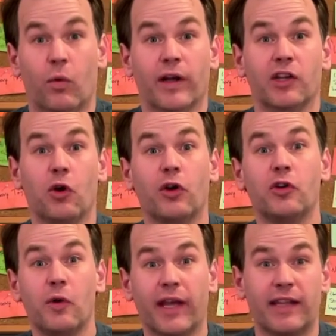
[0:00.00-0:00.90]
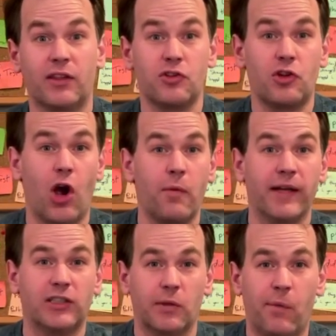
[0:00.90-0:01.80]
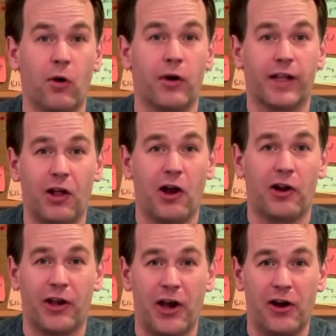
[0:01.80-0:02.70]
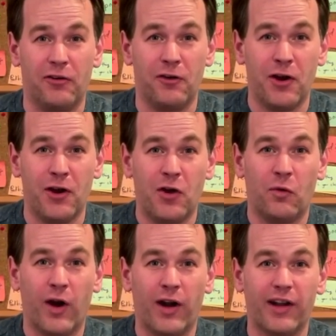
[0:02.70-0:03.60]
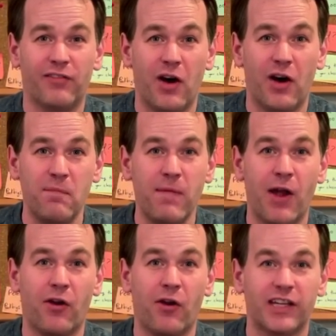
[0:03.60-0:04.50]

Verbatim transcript: what you're doing at the show by supporting Largo, one of America's